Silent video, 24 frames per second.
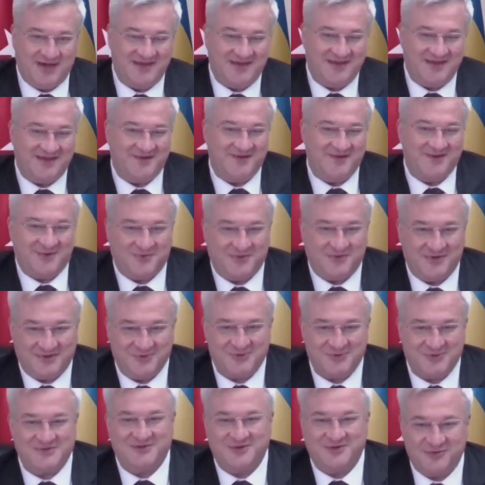good and very
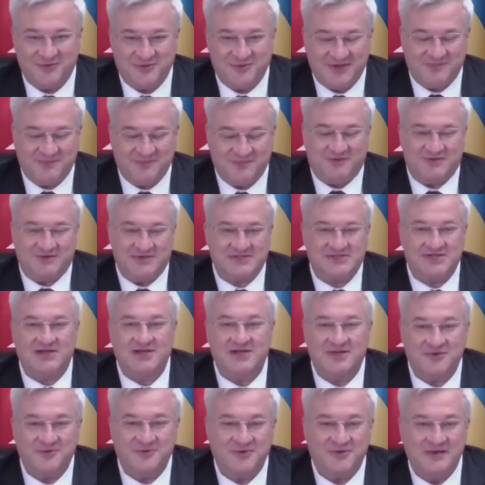good.
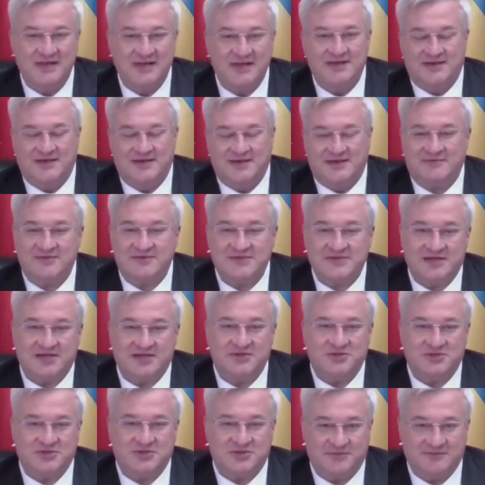Yevheniia,
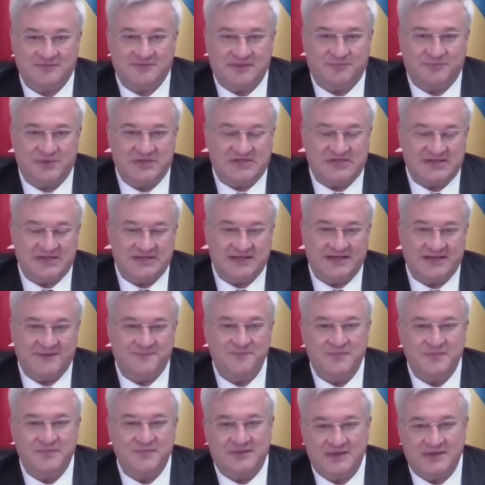who I
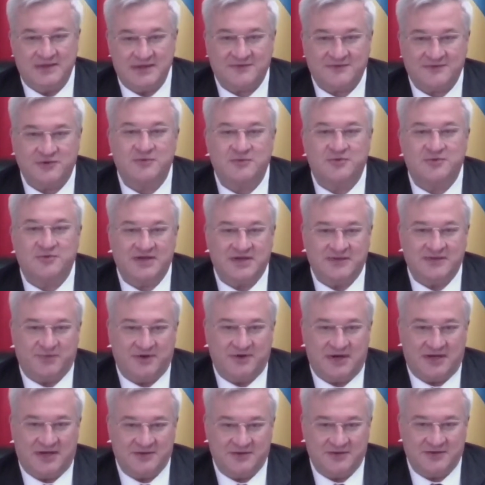respect a lot, I
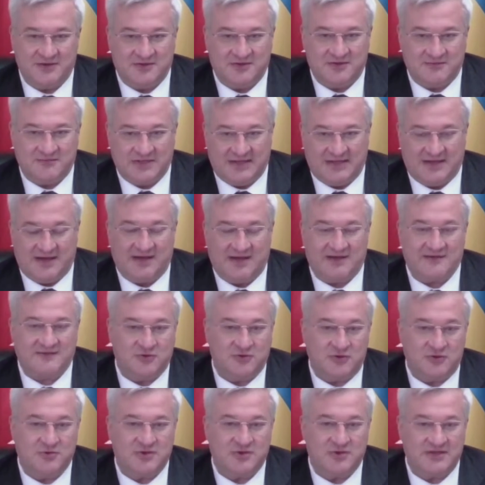believe that you
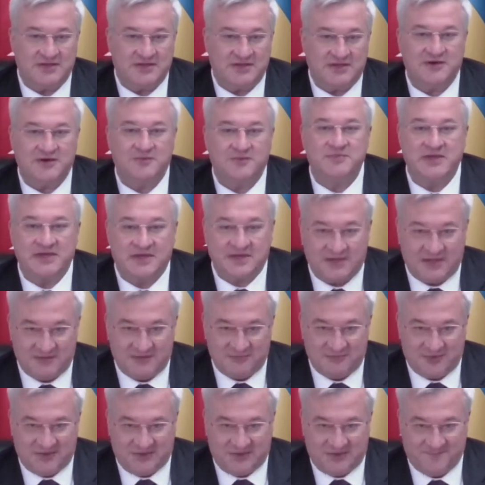started
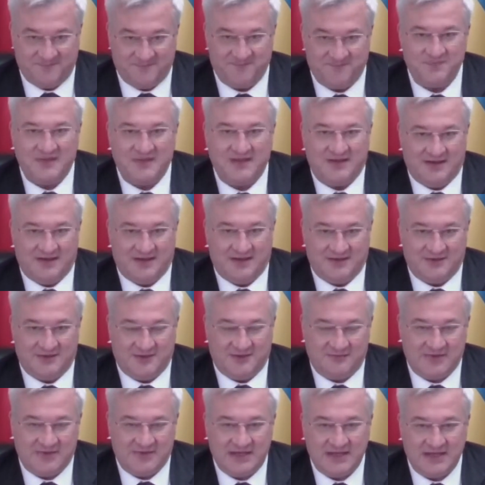from
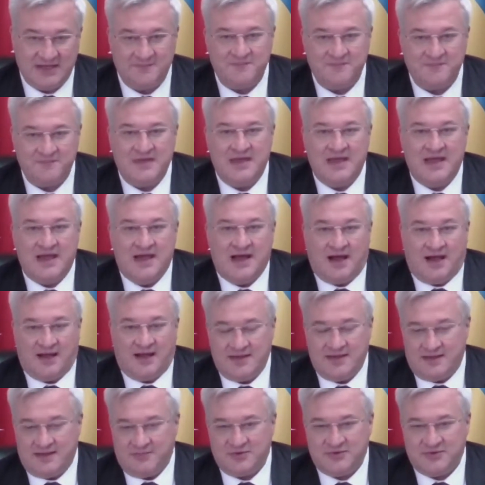not good and bad
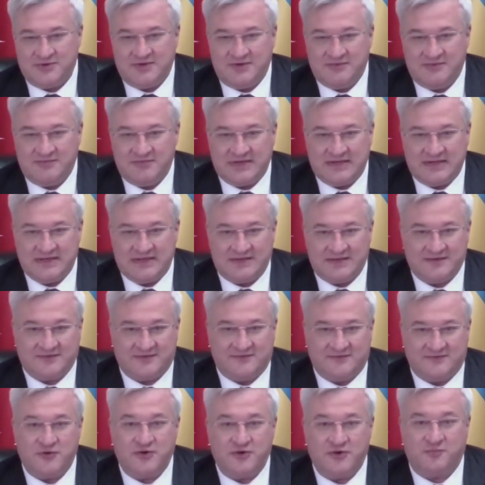news, but from
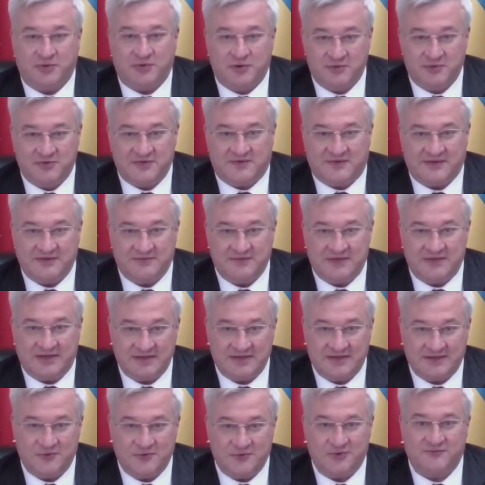good and
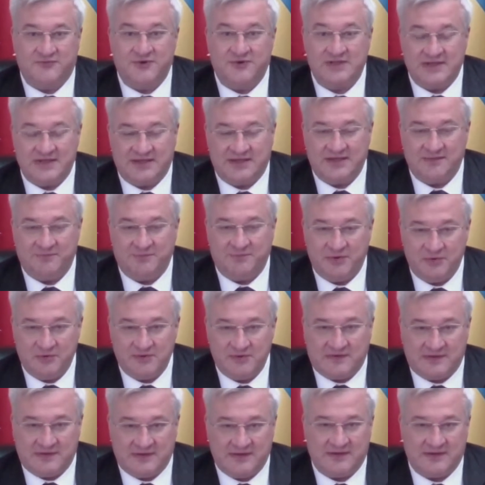objective news.
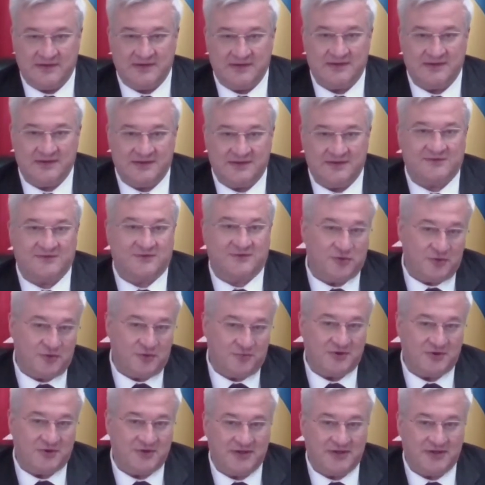And I will talk